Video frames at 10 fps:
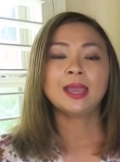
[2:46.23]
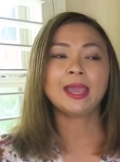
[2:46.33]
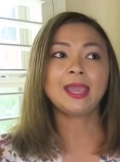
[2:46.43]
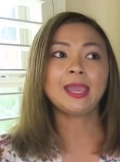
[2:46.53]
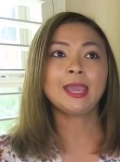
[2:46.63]

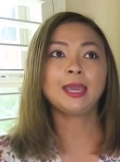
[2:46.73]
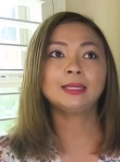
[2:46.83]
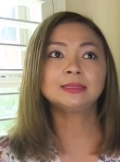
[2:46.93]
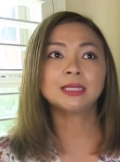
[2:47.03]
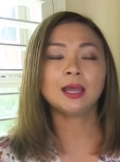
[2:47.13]

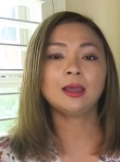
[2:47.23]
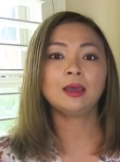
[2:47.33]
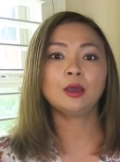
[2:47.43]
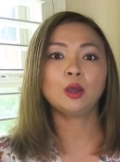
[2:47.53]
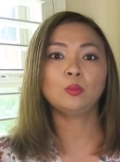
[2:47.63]
and
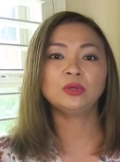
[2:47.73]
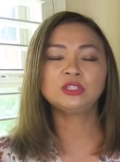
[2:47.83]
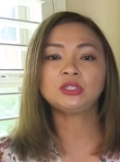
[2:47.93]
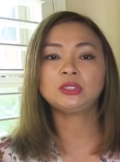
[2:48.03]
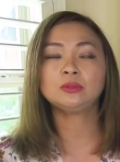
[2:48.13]
um, when
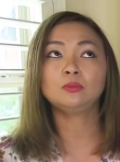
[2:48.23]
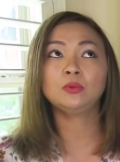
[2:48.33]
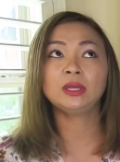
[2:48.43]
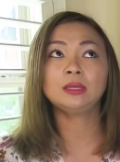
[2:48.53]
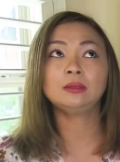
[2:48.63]
she,
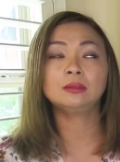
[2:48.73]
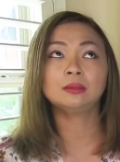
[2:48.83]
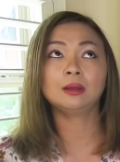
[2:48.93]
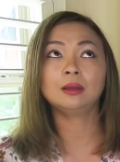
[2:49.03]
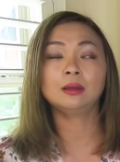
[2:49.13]
when
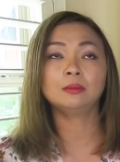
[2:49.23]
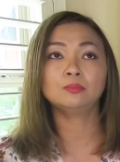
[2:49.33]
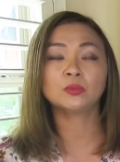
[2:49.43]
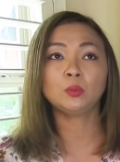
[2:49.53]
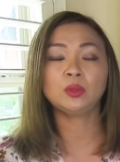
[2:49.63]

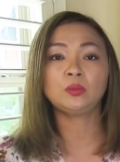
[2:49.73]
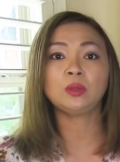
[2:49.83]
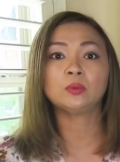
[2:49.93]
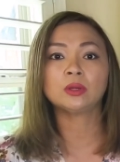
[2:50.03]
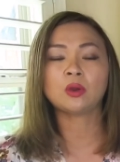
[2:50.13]
um, when we
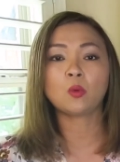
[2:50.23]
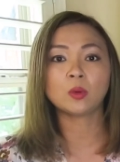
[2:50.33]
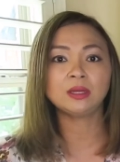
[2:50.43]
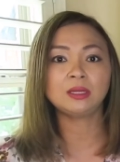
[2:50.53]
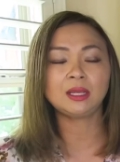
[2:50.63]
were
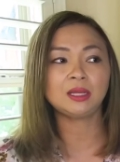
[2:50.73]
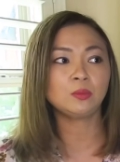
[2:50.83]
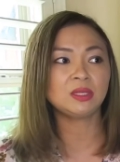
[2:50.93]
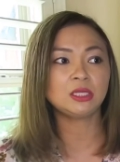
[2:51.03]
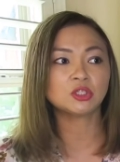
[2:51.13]
coordinating
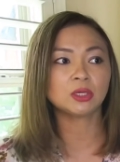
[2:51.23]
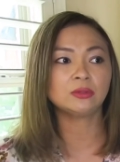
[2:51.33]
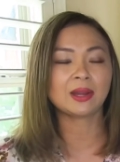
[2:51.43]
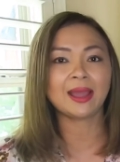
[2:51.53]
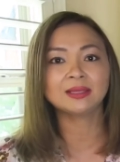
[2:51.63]
with each
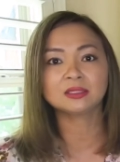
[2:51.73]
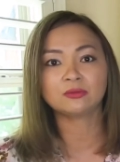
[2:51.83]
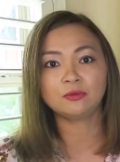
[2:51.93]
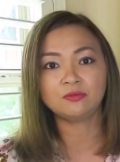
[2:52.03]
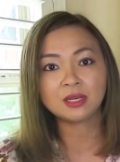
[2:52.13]
other, asked
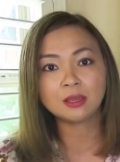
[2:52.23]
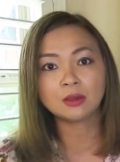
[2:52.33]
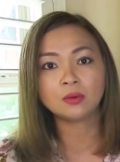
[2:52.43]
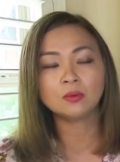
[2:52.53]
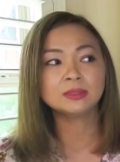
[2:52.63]
for
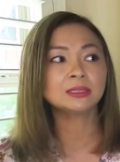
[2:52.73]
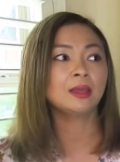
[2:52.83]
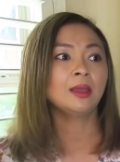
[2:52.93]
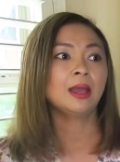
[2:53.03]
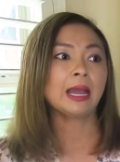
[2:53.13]
videos,
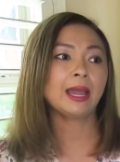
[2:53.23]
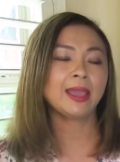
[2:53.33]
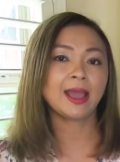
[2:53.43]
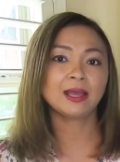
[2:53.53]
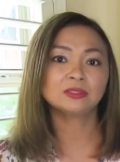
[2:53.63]
I
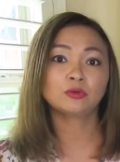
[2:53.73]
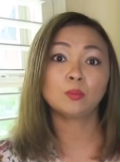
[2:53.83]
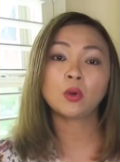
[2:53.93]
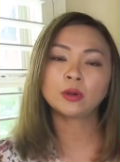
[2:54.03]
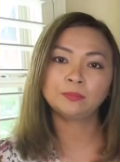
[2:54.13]
asked for
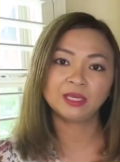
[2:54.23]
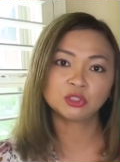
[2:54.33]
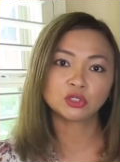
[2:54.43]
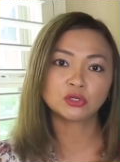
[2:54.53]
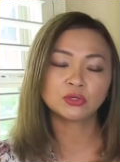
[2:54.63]
more
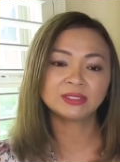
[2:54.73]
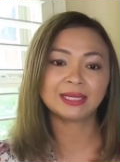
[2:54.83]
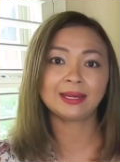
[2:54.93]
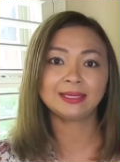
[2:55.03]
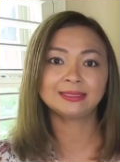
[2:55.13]
pictures,
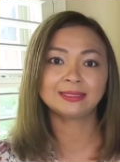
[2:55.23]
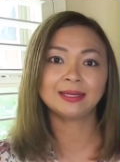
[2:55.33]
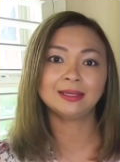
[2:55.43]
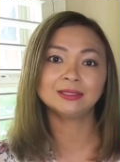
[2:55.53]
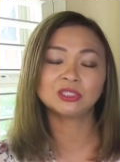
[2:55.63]
and I
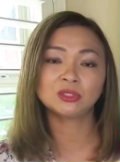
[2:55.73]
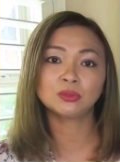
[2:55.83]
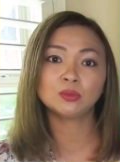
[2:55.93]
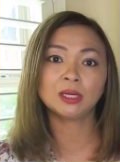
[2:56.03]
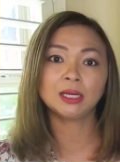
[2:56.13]
sent it
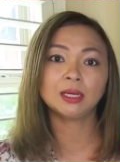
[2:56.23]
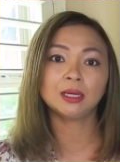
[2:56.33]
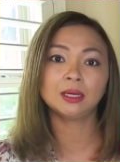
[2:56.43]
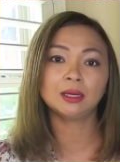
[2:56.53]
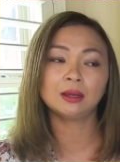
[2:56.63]
to
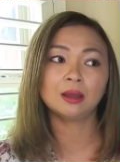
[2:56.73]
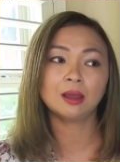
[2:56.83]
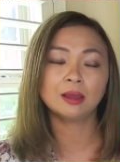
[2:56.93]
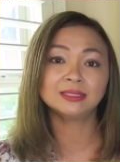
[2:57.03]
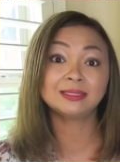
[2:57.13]
uh,
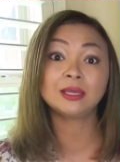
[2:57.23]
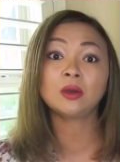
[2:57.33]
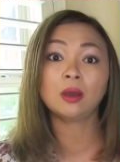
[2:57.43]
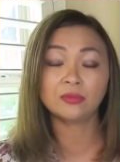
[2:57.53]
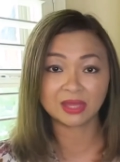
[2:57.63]
Zico
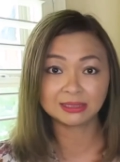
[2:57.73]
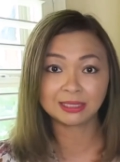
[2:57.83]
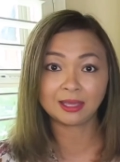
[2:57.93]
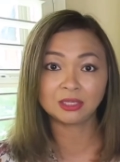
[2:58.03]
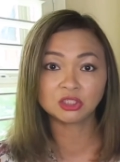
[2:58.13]

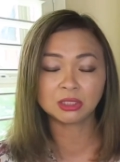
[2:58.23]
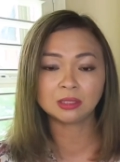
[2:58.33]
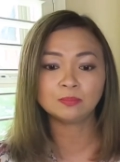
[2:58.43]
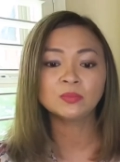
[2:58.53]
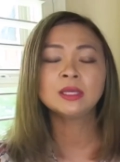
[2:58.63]

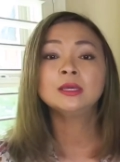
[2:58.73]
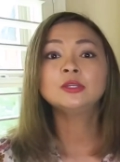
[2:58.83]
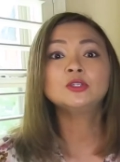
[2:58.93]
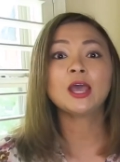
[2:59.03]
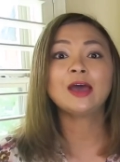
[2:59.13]
authentication
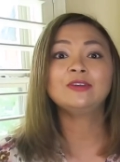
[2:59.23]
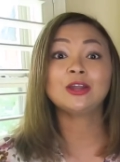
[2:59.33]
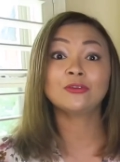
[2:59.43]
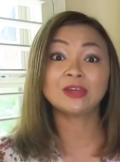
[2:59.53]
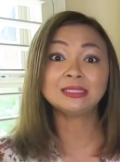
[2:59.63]
to have it
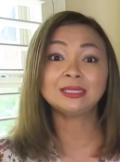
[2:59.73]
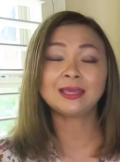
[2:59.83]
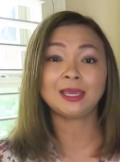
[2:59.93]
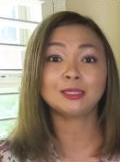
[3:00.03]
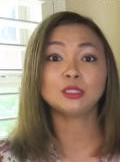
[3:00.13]

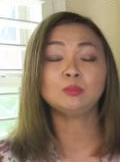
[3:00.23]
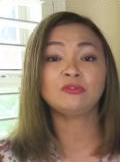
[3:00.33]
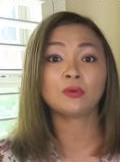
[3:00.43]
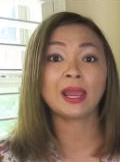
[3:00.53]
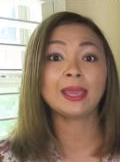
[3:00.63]
authenticated
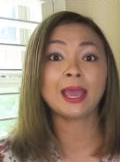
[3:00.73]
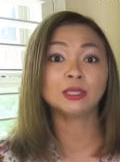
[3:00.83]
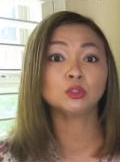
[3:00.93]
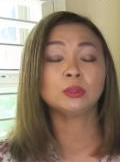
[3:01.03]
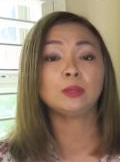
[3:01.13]
before I actually